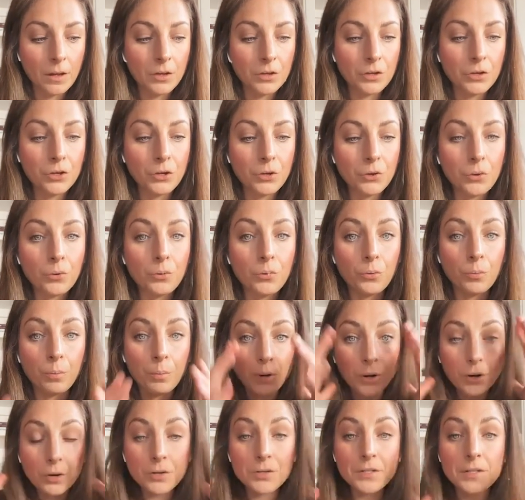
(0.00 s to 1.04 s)
you
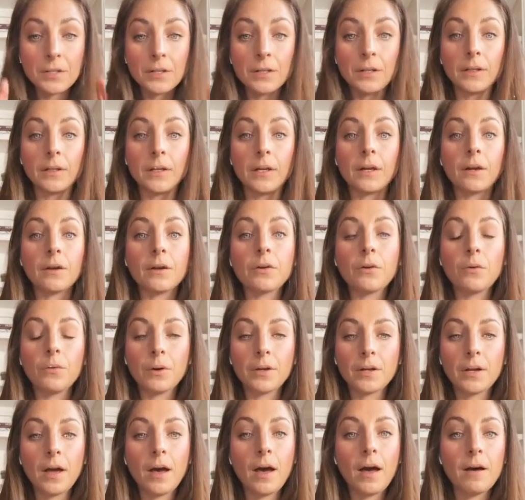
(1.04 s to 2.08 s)
personally are
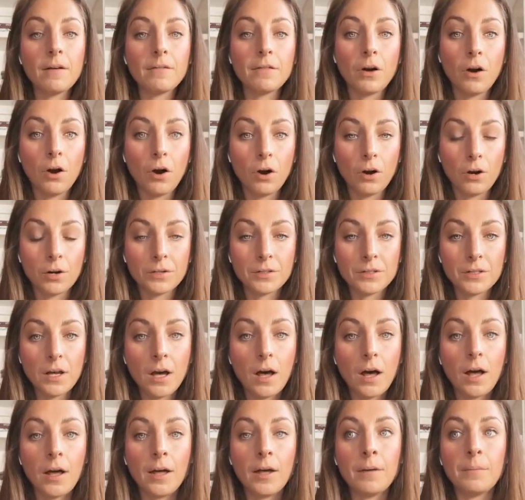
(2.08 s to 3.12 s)
going to have a hard
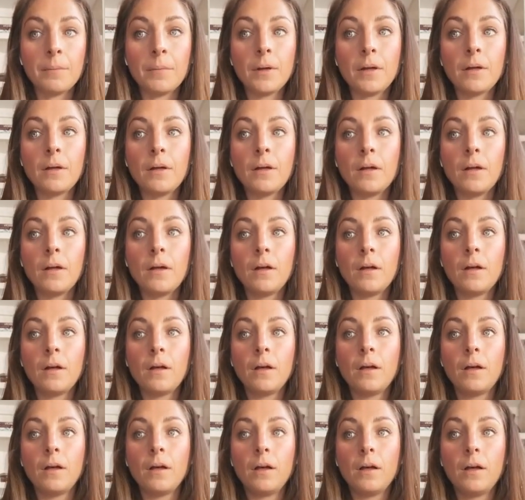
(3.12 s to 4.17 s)
time
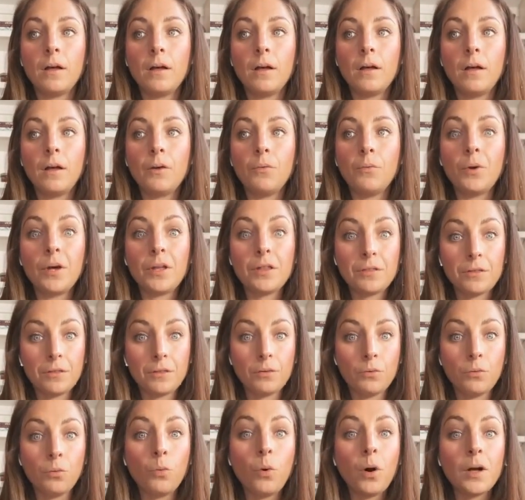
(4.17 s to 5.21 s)
with
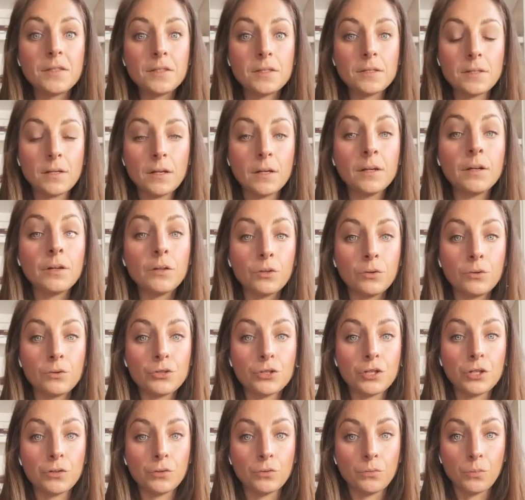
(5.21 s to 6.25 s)
what's an
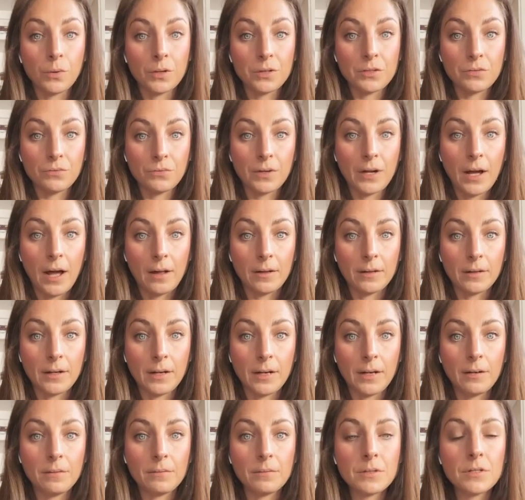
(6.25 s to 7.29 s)
illusion and what's
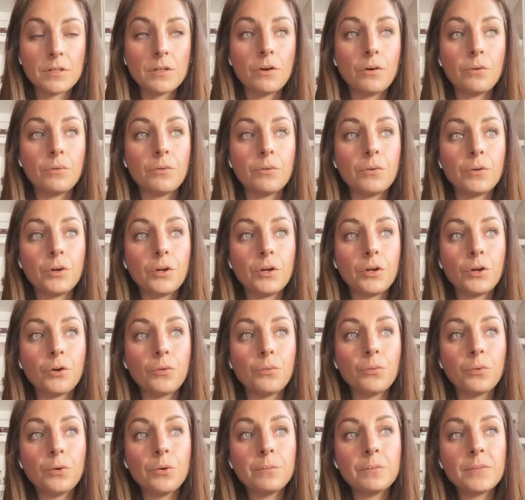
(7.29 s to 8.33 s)
reality. So your
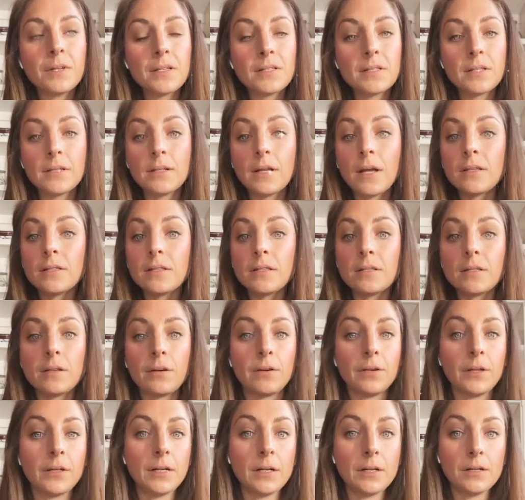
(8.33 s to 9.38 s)
womb doesn't
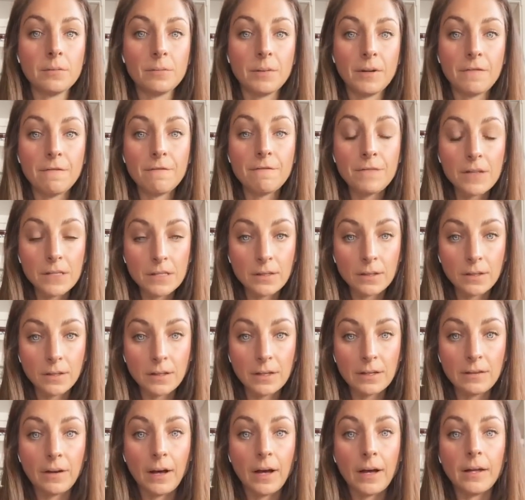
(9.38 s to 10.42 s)
necessarily need to be
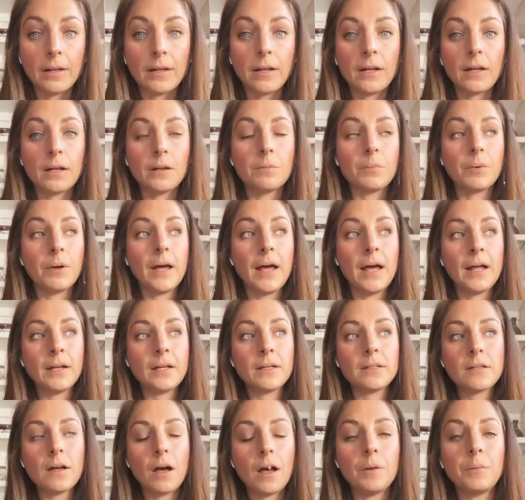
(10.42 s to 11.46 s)
physically violated, but
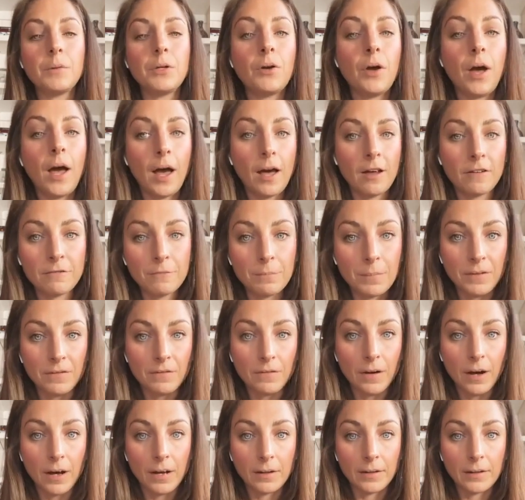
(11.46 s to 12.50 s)
anytime you have been
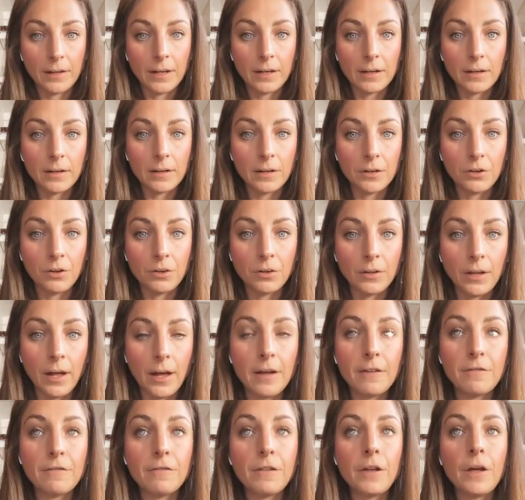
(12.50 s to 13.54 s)
violated in your
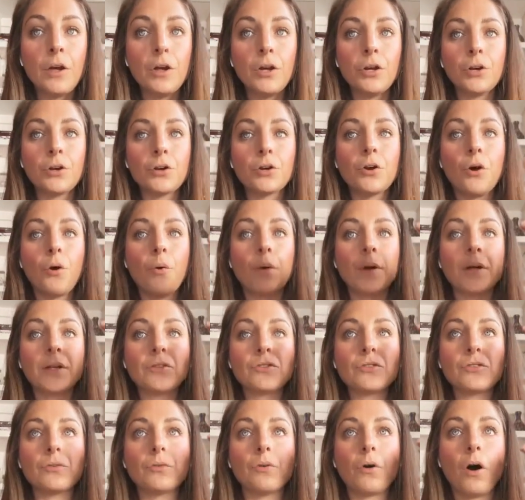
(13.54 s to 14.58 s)
life, you're going
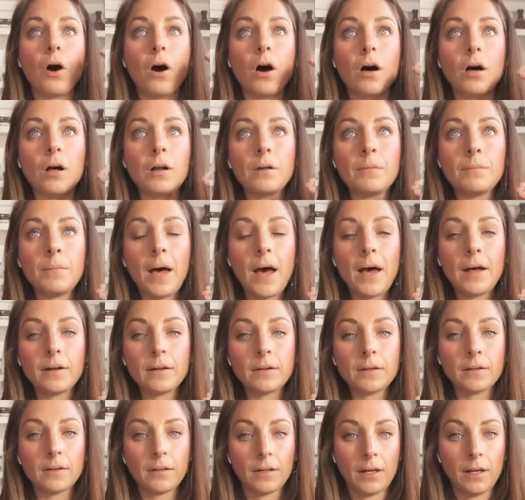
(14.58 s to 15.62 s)
to
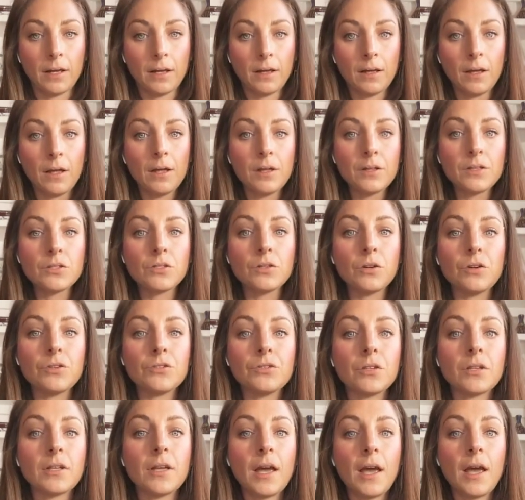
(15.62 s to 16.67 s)
automatically start
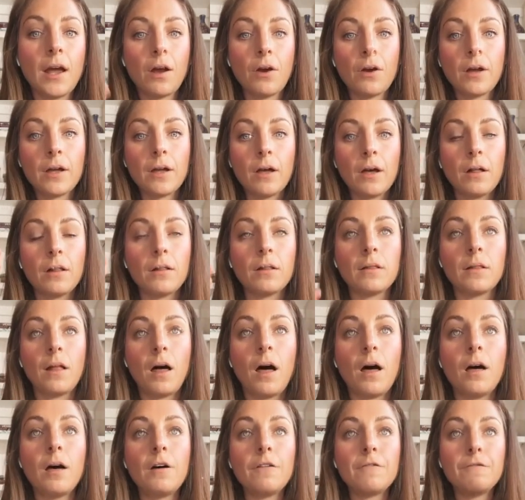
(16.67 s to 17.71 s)
to carry a
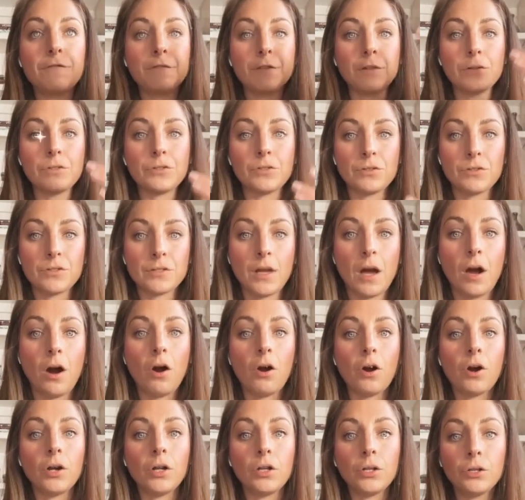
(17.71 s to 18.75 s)
lot of filters that
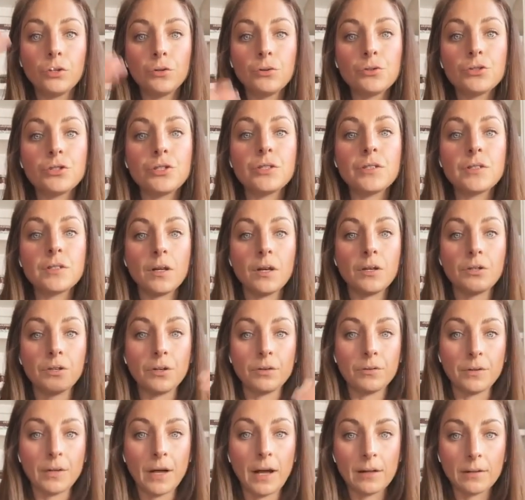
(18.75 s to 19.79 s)
are illusions on
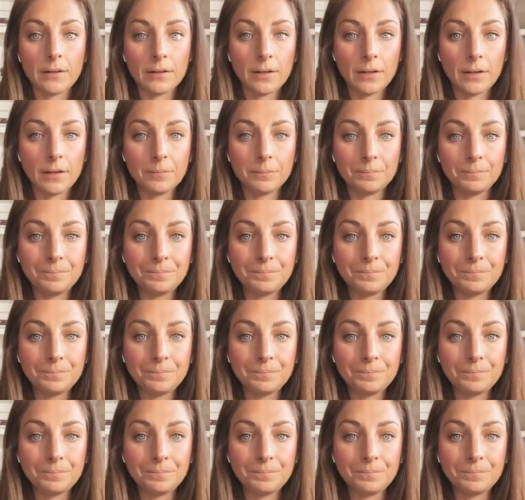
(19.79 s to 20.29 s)
your reality.